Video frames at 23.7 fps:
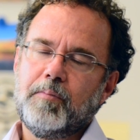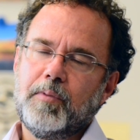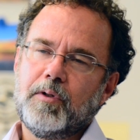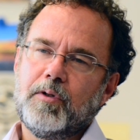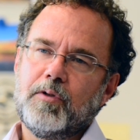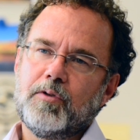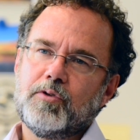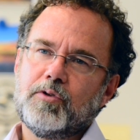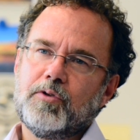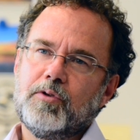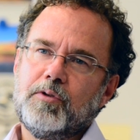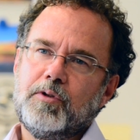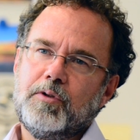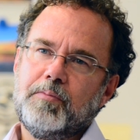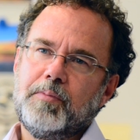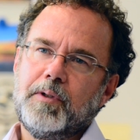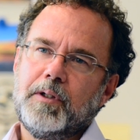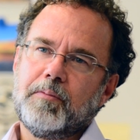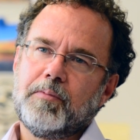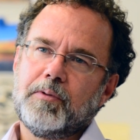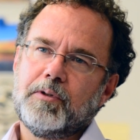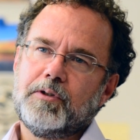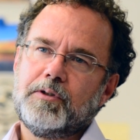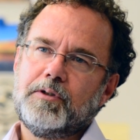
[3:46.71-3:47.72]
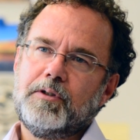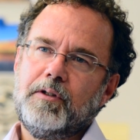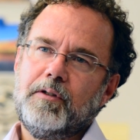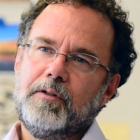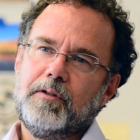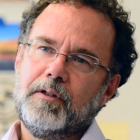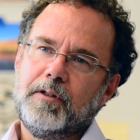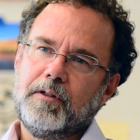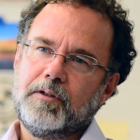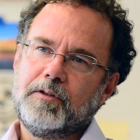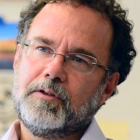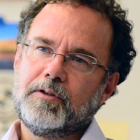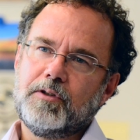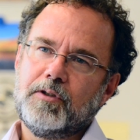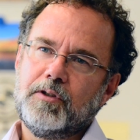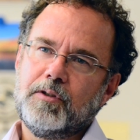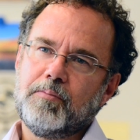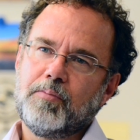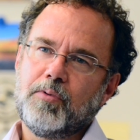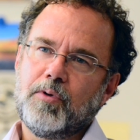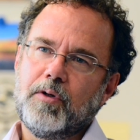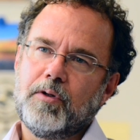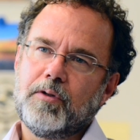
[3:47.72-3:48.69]
but also to be able to see things in
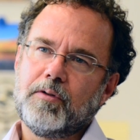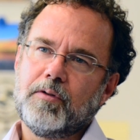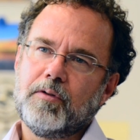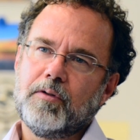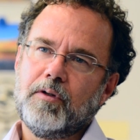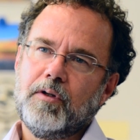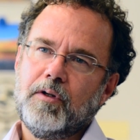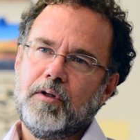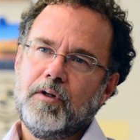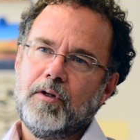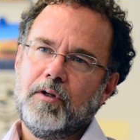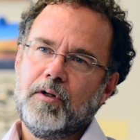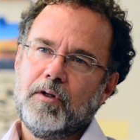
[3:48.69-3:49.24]
a broader